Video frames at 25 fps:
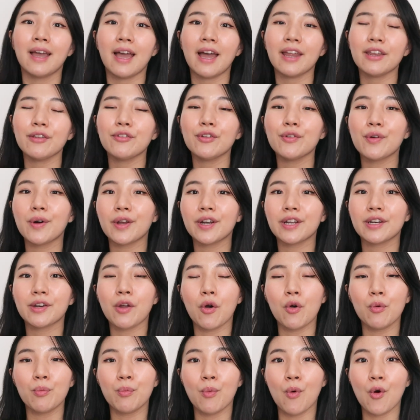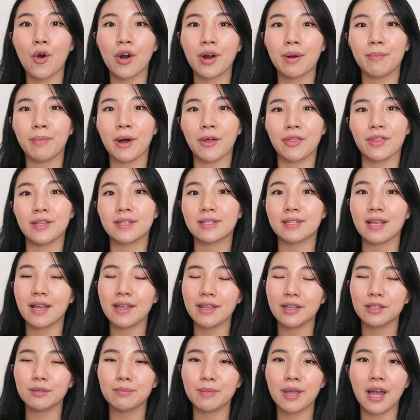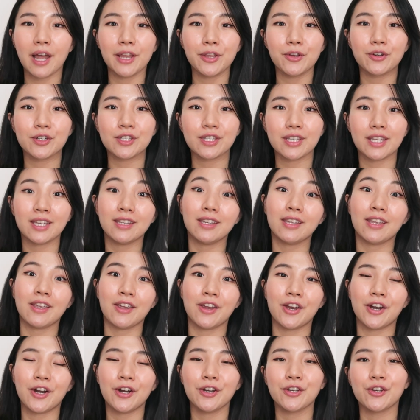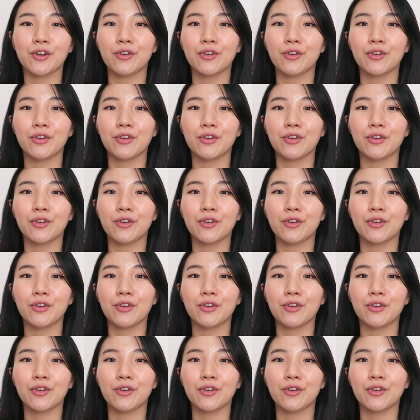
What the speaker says: And if you want to know more about the science behind your skincare,